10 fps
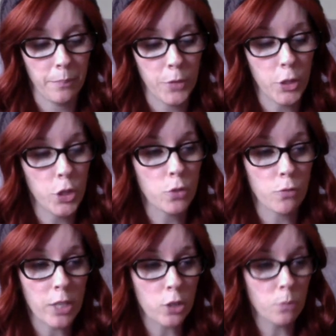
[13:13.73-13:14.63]
You can use a
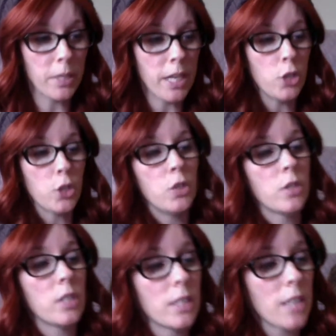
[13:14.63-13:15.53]
razor blade, you can use
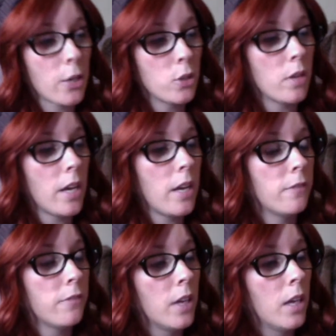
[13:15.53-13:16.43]
an X-Acto
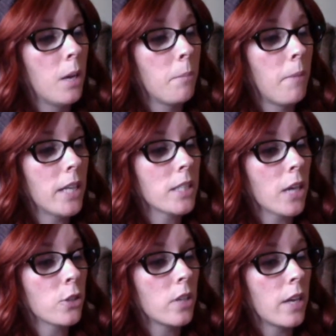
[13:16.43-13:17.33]
knife. My
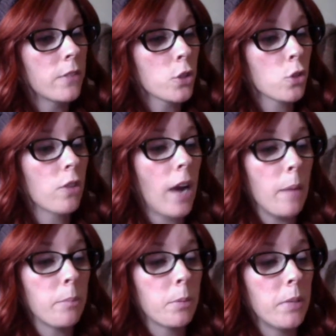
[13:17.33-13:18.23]
X-Acto knife is
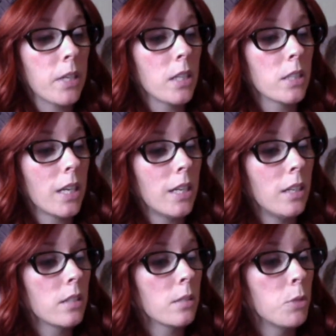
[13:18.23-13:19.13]
crap because I
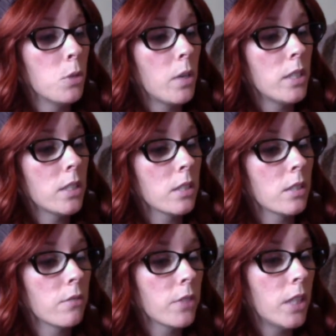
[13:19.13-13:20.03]
need some new ones and
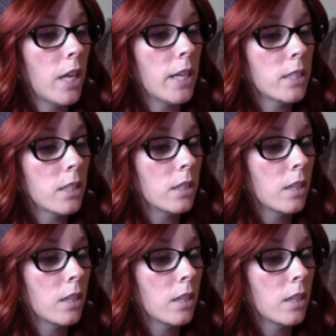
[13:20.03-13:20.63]
didn't realize it.